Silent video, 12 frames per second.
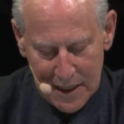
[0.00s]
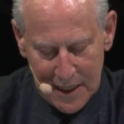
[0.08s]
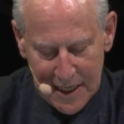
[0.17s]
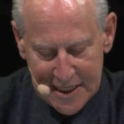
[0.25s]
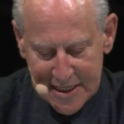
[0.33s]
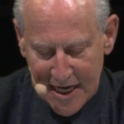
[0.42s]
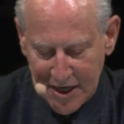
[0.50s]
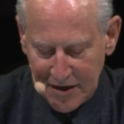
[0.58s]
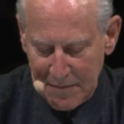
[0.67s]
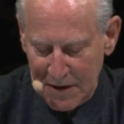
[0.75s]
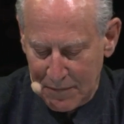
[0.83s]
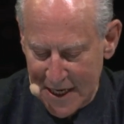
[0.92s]
He said to
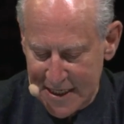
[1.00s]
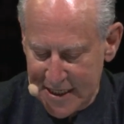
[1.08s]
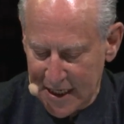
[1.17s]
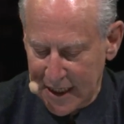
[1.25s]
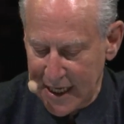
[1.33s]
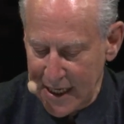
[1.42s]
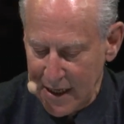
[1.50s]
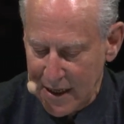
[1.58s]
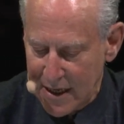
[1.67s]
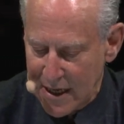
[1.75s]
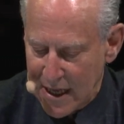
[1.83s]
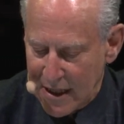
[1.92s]
me recently
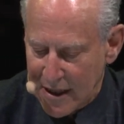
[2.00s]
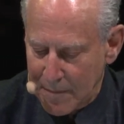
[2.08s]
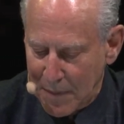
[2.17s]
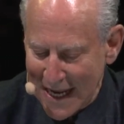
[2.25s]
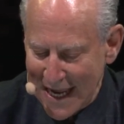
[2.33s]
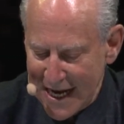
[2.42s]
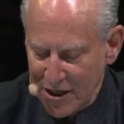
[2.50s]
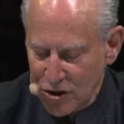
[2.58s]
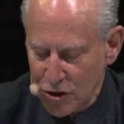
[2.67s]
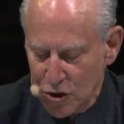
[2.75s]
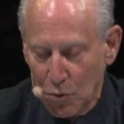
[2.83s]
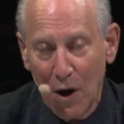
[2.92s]
that by
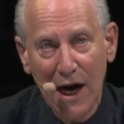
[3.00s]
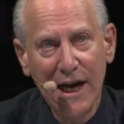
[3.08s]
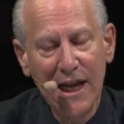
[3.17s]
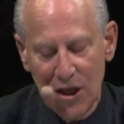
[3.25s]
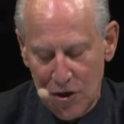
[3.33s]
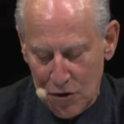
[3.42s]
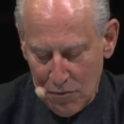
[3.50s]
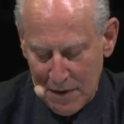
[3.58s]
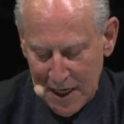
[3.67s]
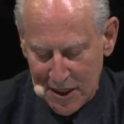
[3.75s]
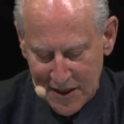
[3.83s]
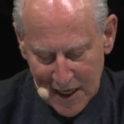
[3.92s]
intertwining
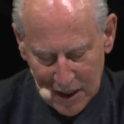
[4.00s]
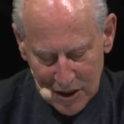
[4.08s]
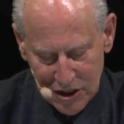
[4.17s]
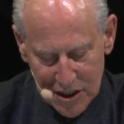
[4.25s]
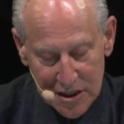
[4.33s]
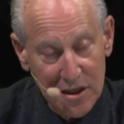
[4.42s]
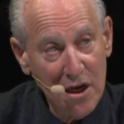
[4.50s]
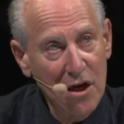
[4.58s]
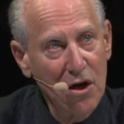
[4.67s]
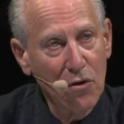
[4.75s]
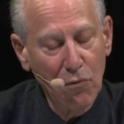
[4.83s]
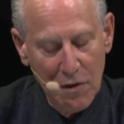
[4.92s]
human intelligence
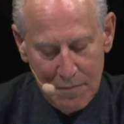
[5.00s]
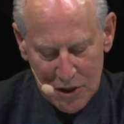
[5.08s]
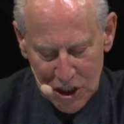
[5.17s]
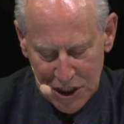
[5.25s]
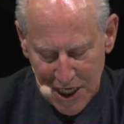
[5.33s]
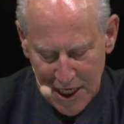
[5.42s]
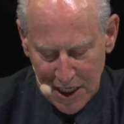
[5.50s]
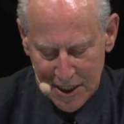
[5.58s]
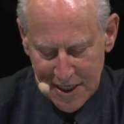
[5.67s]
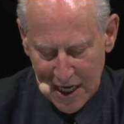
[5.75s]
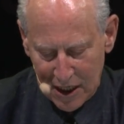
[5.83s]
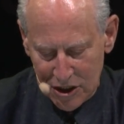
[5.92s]
with machine
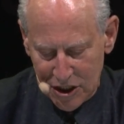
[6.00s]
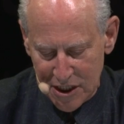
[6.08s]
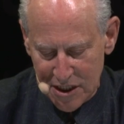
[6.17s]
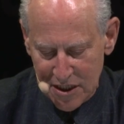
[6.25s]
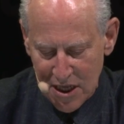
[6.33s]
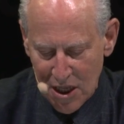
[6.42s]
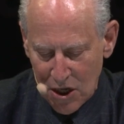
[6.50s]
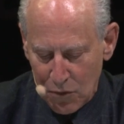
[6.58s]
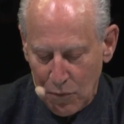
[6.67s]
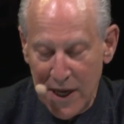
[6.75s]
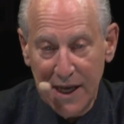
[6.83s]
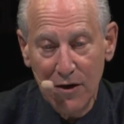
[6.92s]
intelligence,
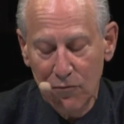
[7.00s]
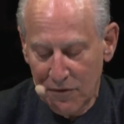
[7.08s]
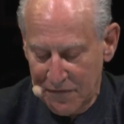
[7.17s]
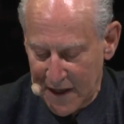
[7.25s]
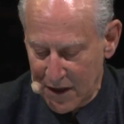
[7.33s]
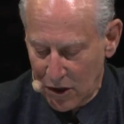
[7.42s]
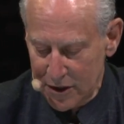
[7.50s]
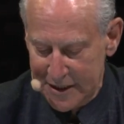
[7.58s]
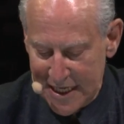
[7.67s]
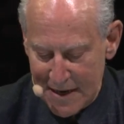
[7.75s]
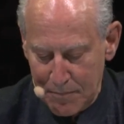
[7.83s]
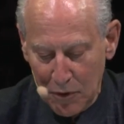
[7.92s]
we can reveal
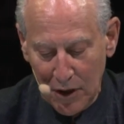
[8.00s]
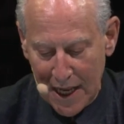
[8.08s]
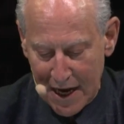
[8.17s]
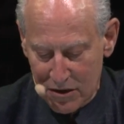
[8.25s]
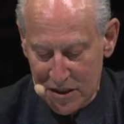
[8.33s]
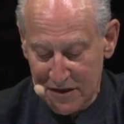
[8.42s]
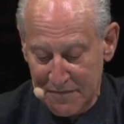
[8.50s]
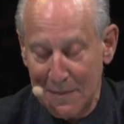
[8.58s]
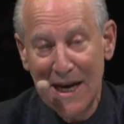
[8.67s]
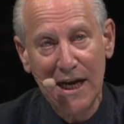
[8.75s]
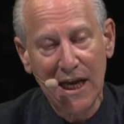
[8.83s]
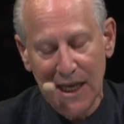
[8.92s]
deeper layers of
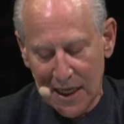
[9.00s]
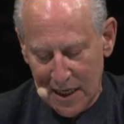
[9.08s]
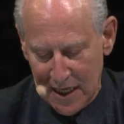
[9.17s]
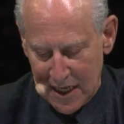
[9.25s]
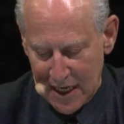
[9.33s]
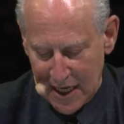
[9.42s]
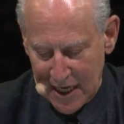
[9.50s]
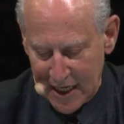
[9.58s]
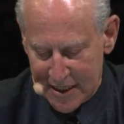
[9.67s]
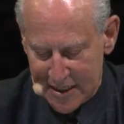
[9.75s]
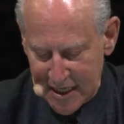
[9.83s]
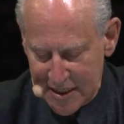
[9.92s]
meaning in
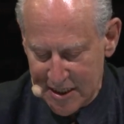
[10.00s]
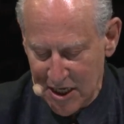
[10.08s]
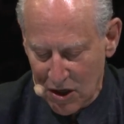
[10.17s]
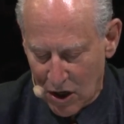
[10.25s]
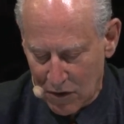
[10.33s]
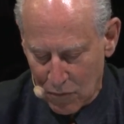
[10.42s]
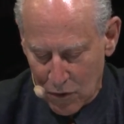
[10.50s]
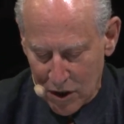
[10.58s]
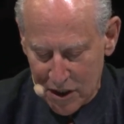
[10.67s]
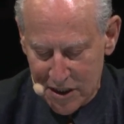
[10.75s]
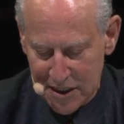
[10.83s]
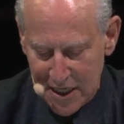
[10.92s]
existing
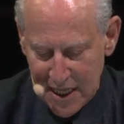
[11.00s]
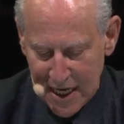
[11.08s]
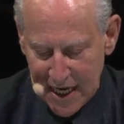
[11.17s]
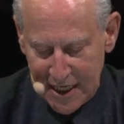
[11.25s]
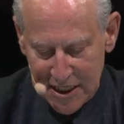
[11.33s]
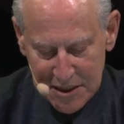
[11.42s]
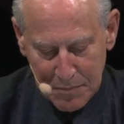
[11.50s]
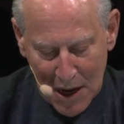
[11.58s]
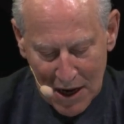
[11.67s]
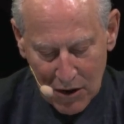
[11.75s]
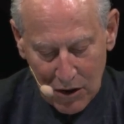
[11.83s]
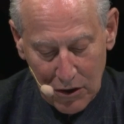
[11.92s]
artworks and
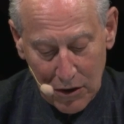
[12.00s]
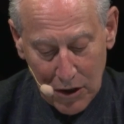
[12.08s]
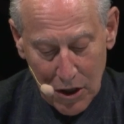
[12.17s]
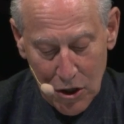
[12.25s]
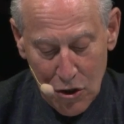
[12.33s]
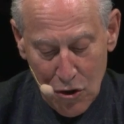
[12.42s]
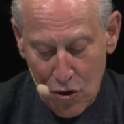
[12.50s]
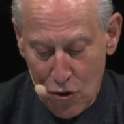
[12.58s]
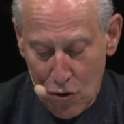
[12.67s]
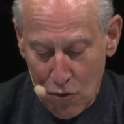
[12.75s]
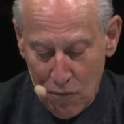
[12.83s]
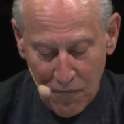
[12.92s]
inspire
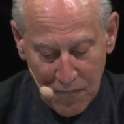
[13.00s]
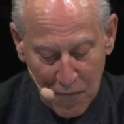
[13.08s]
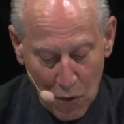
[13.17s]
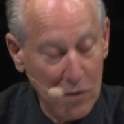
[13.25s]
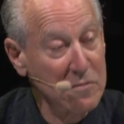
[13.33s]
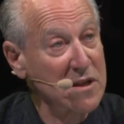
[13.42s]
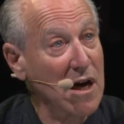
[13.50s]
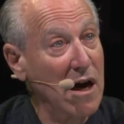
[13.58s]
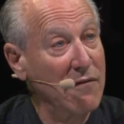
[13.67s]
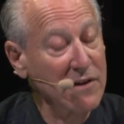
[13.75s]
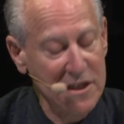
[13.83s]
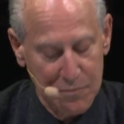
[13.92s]
new forms
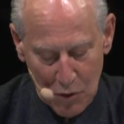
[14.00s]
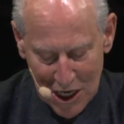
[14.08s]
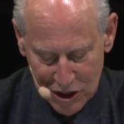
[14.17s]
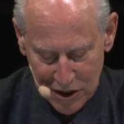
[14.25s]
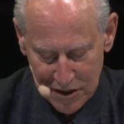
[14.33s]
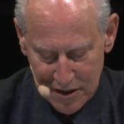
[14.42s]
of expression.